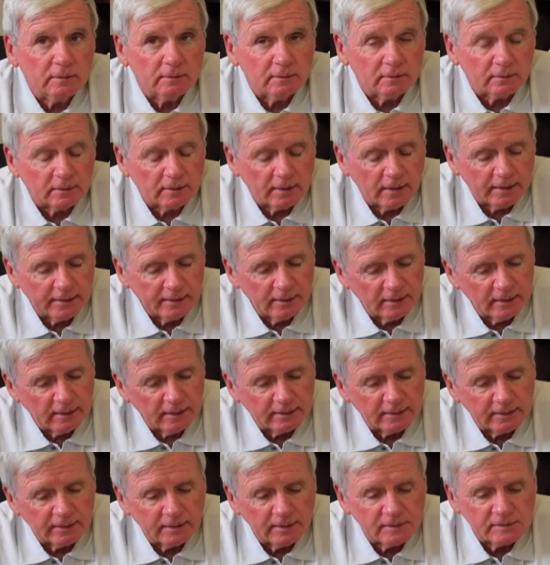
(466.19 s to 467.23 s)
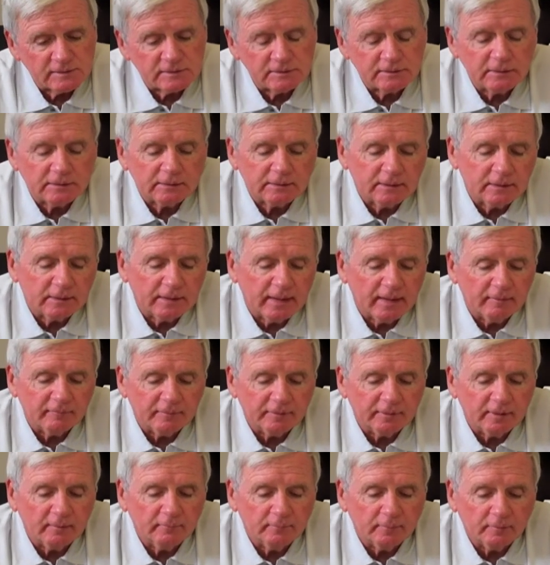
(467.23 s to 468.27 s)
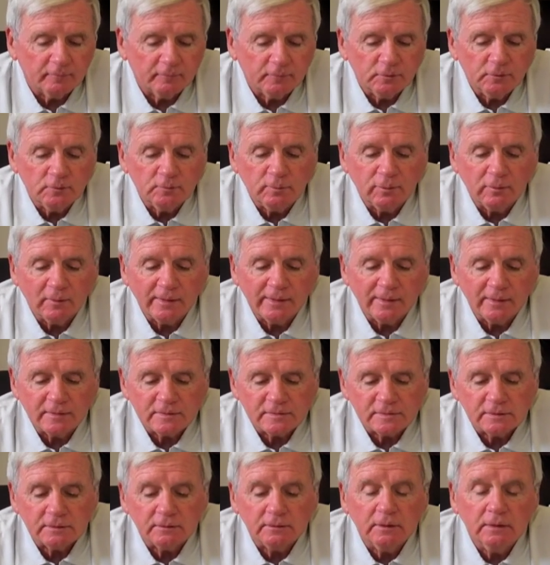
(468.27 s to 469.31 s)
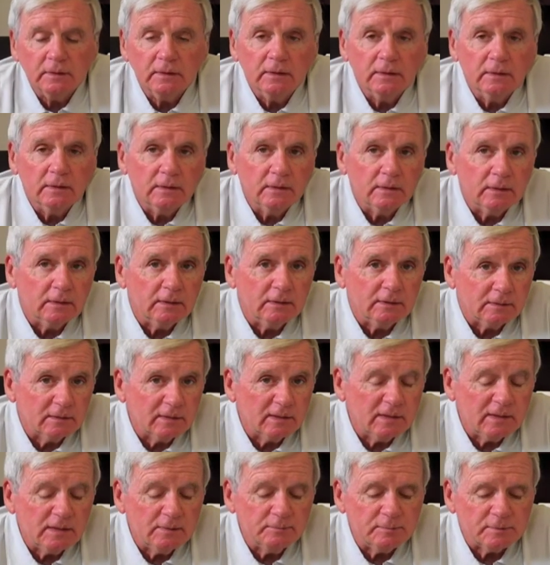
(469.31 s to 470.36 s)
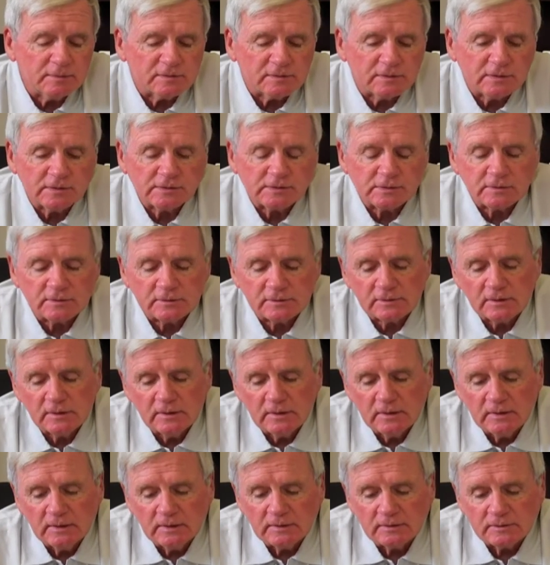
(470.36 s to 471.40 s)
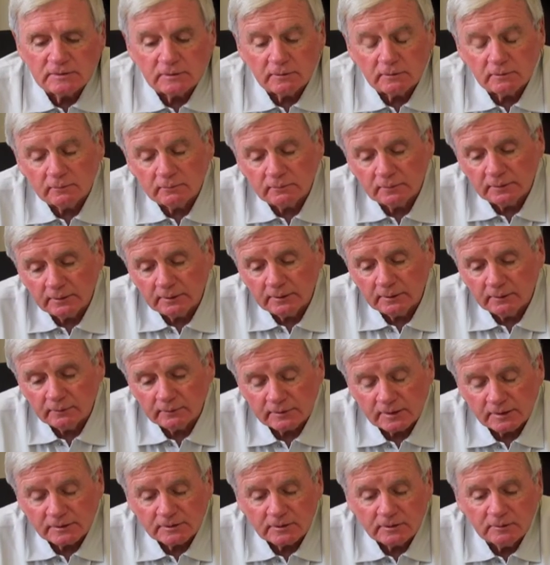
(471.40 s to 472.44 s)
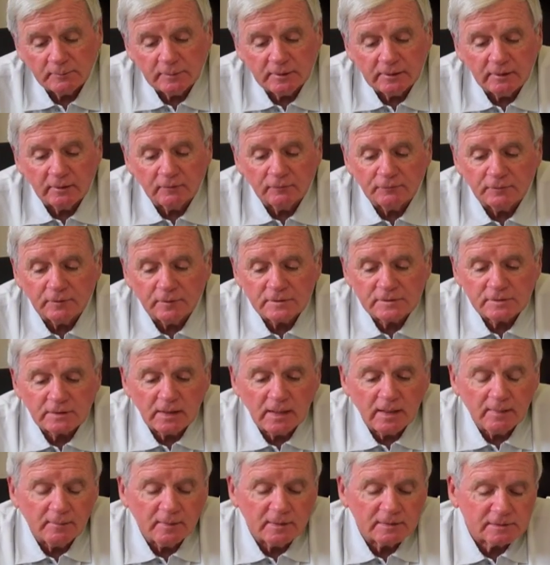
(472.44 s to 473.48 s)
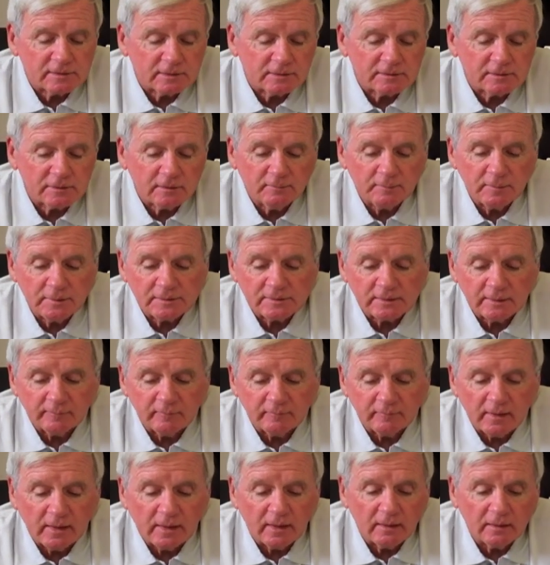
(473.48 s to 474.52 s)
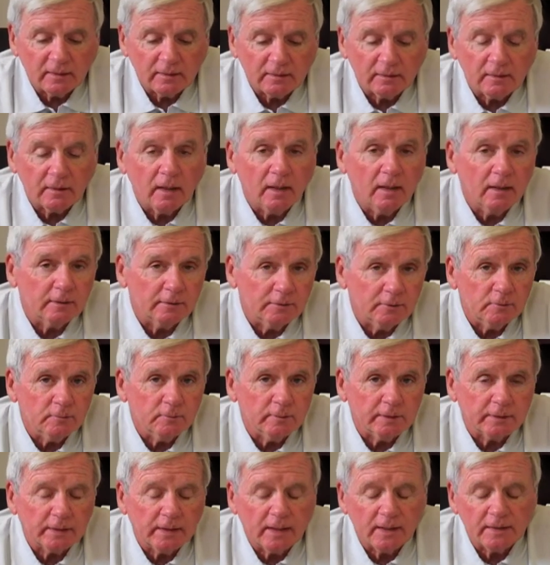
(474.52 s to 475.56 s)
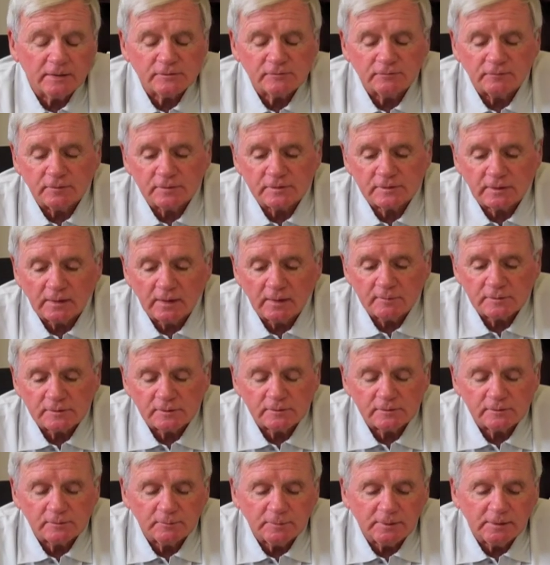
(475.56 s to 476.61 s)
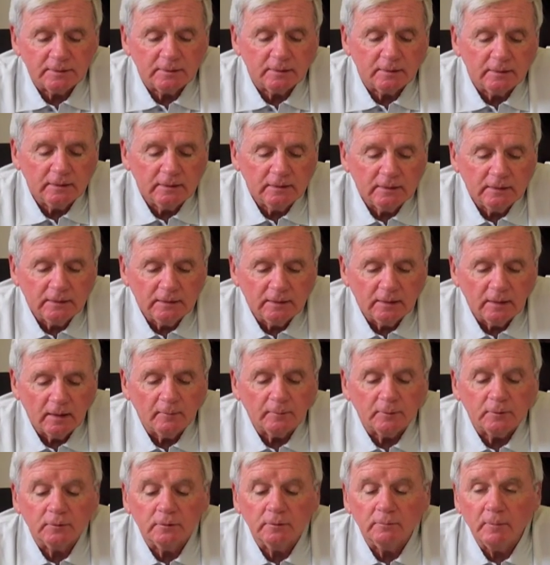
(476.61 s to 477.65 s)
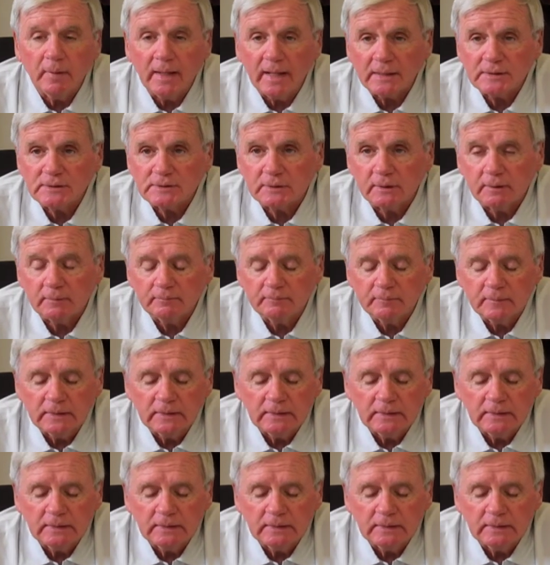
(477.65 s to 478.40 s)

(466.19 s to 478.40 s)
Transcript: They're kind of like us in that they have a number of new players in key positions. So that's going to be their first game, as it's going to be some of our newer guys' first game. So it's going to be a good matchup.